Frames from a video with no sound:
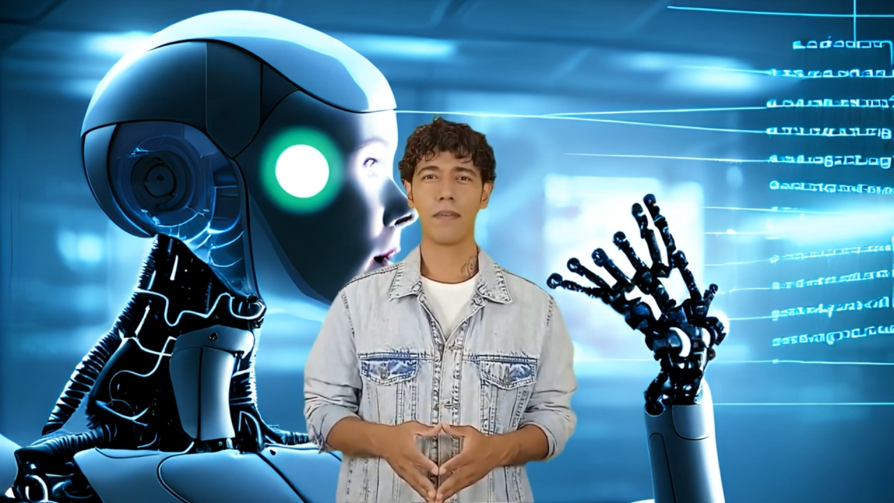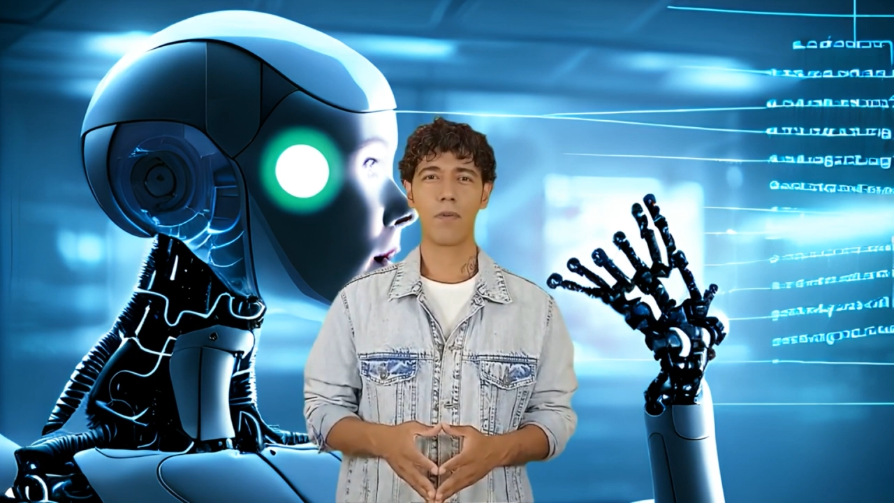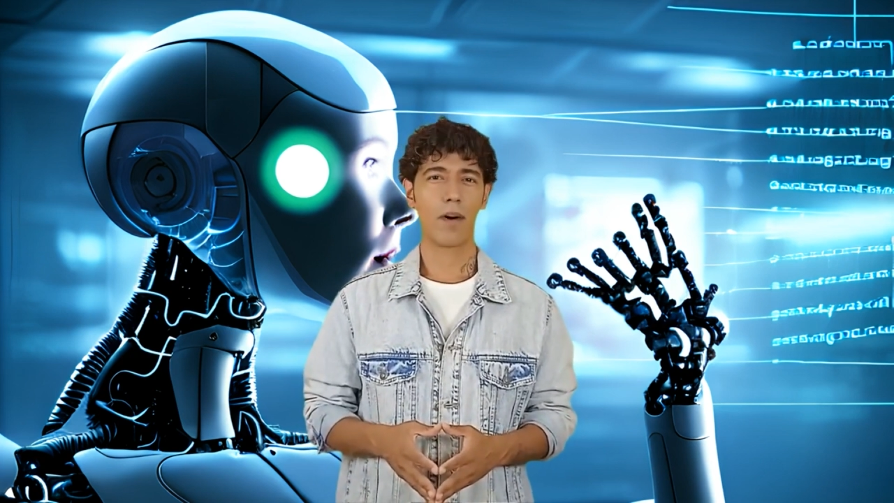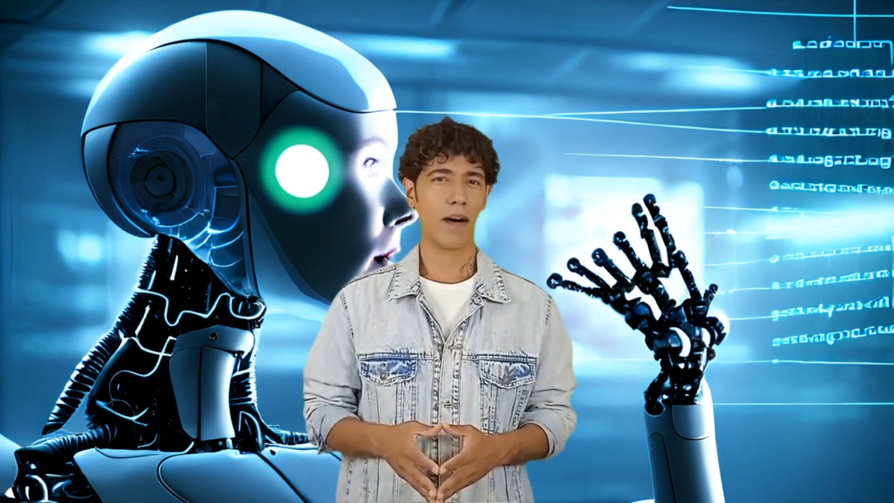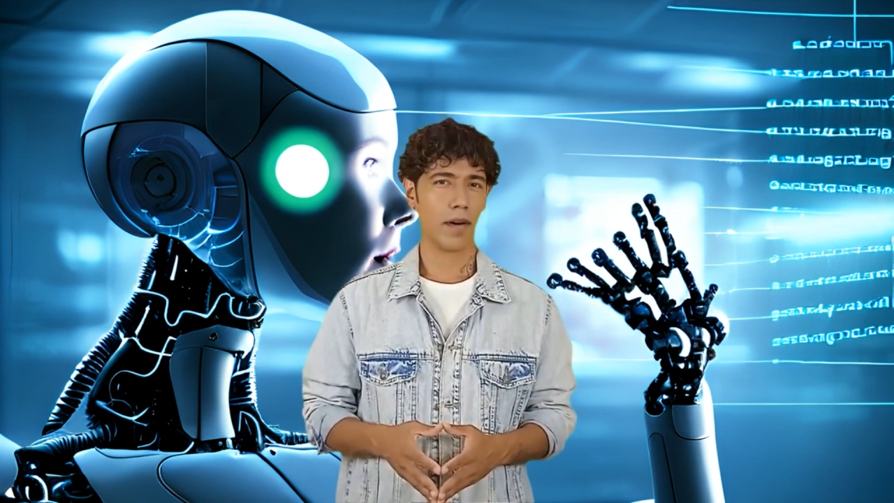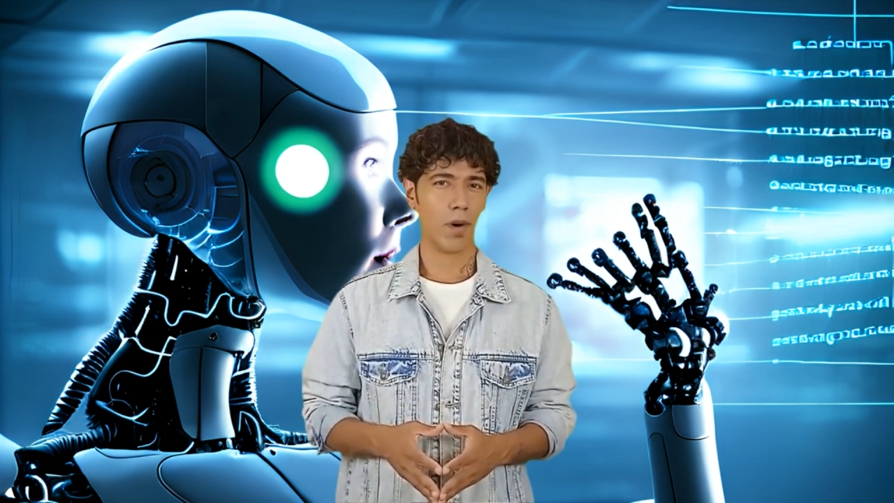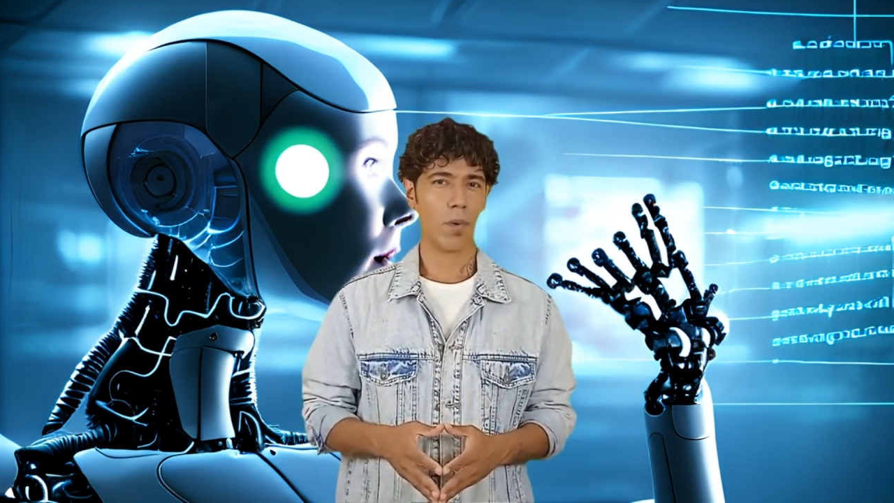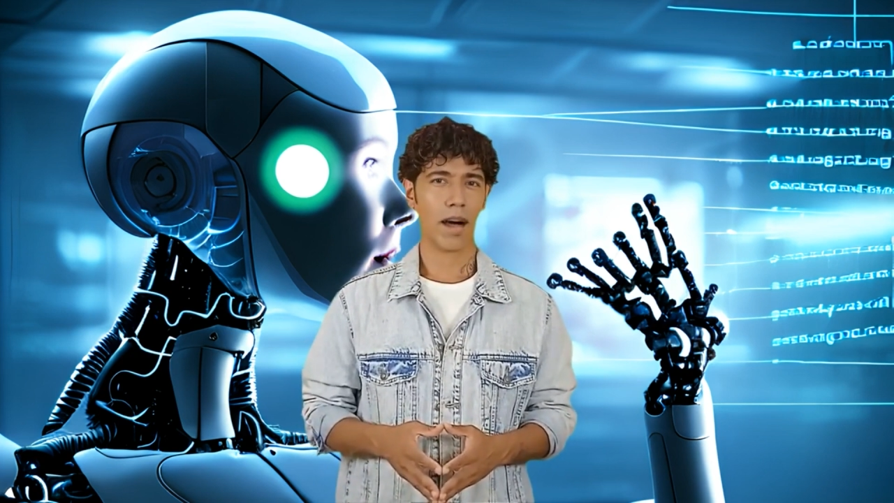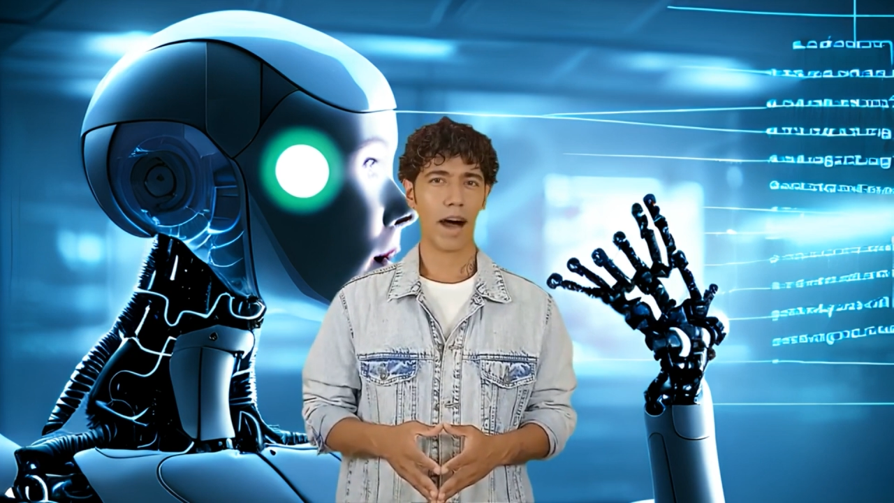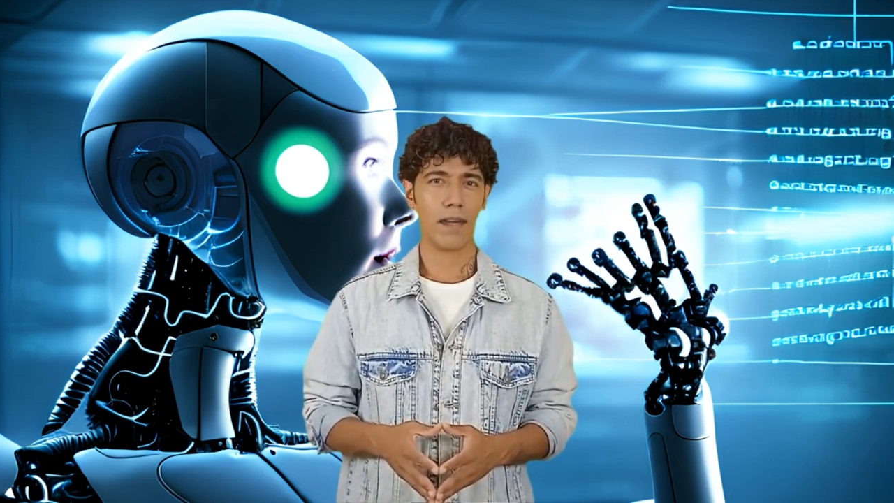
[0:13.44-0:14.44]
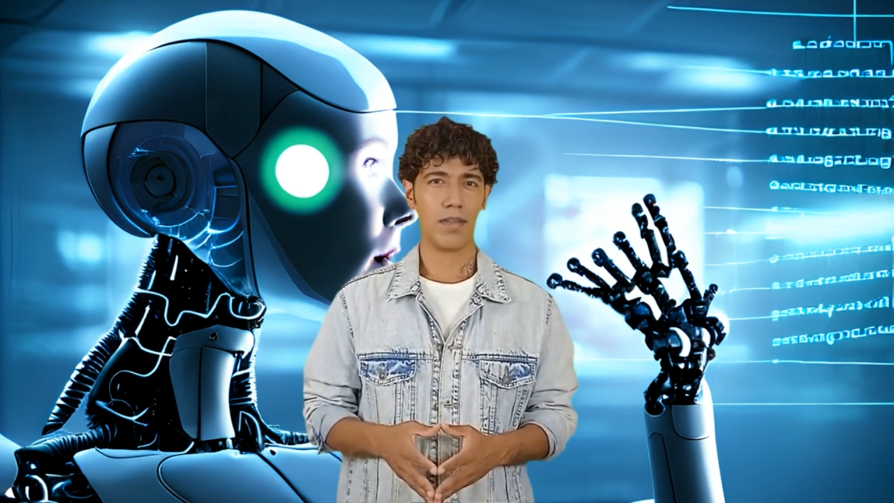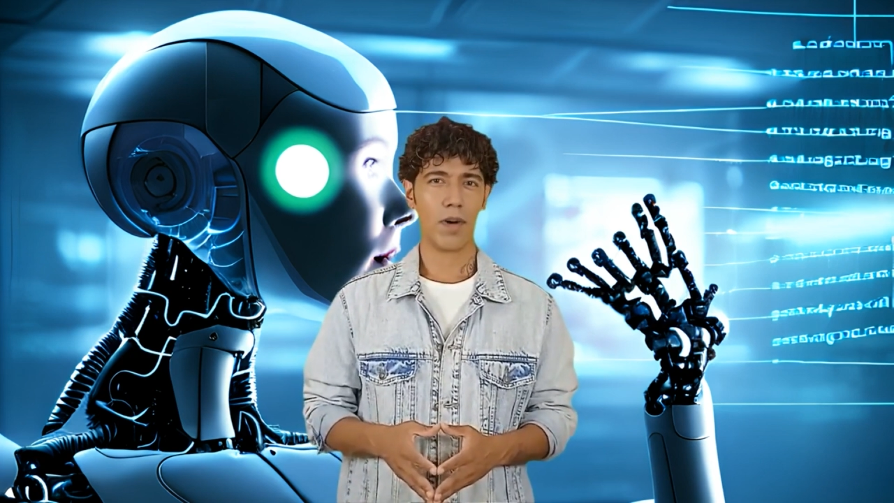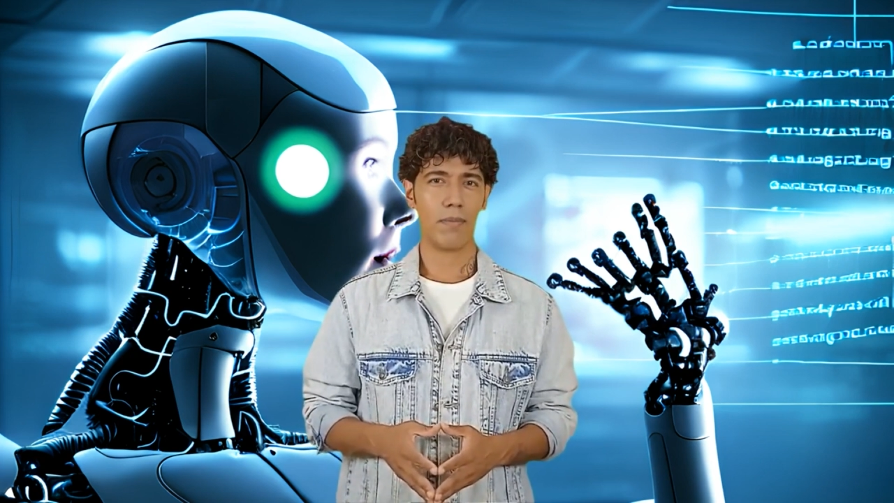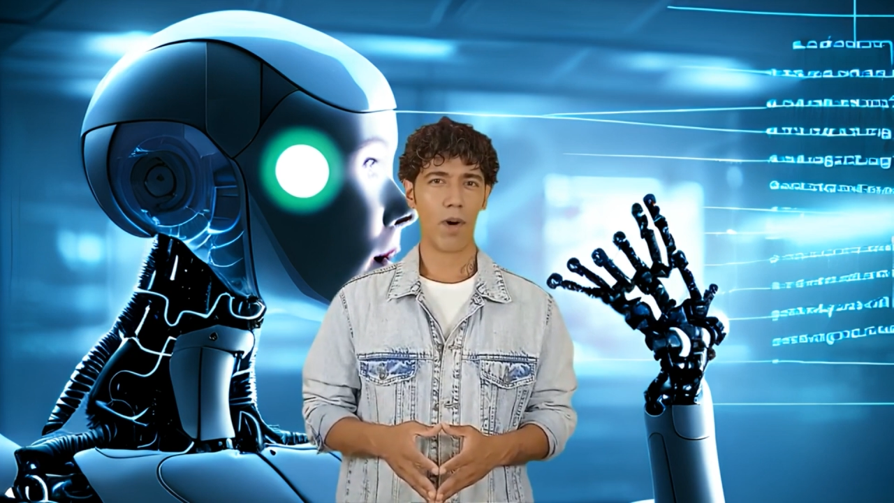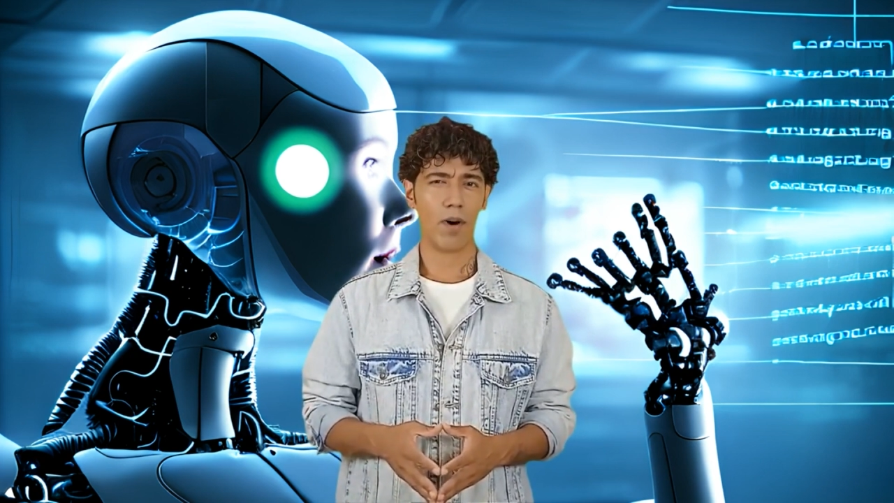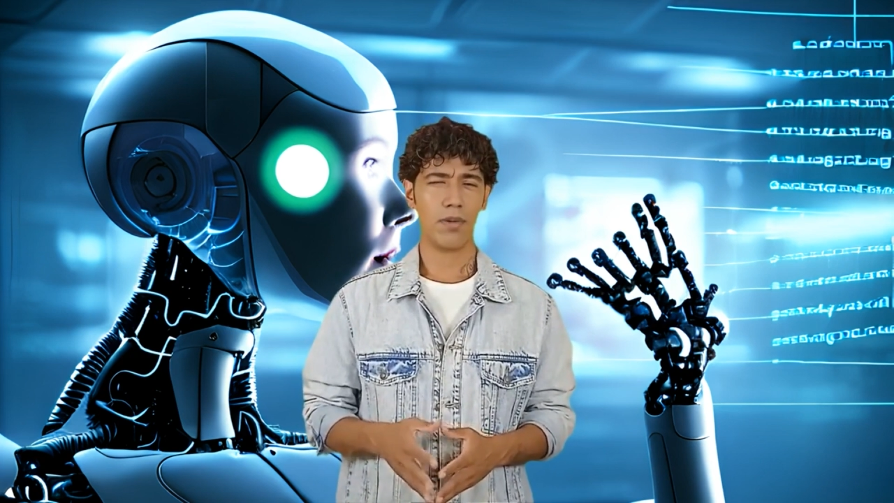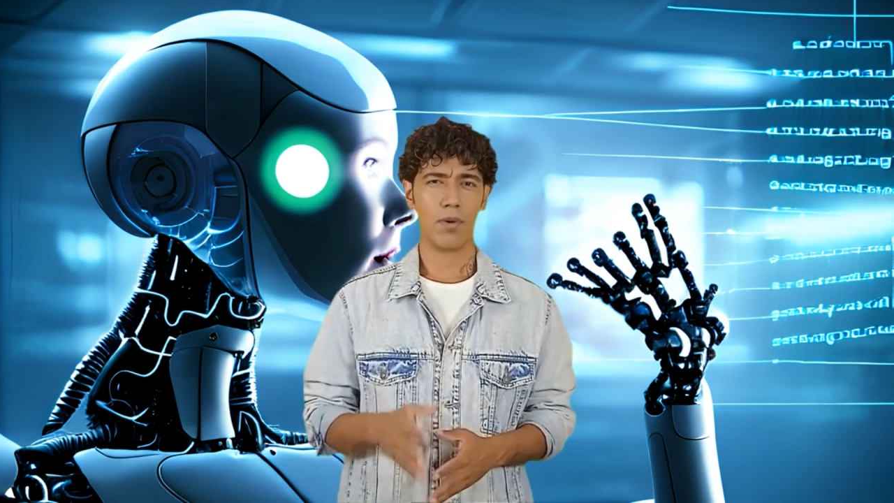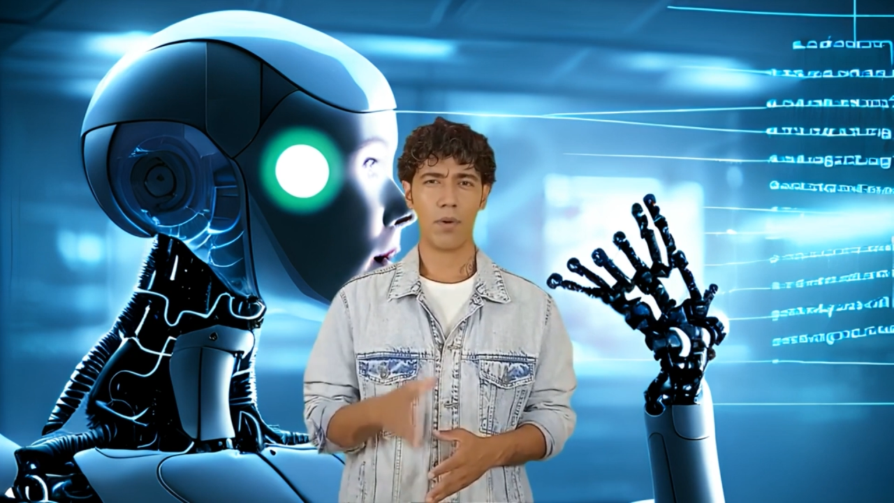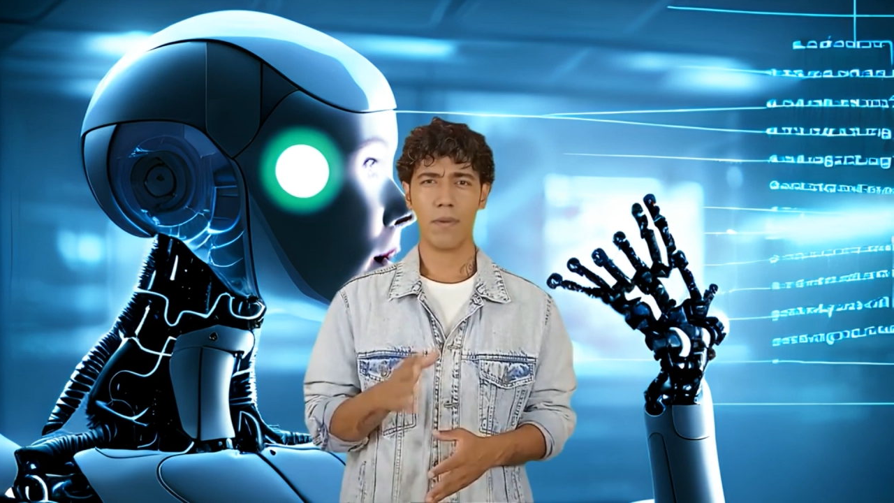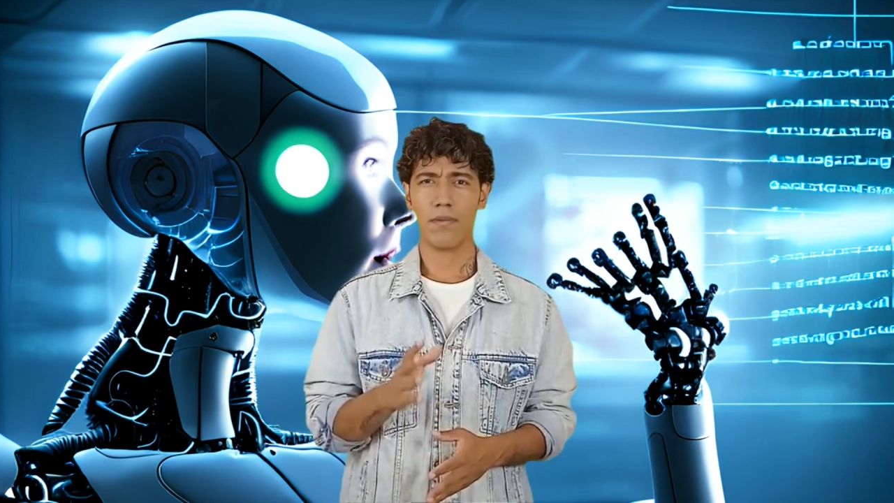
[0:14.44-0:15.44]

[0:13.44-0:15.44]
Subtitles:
one area where AI still falls short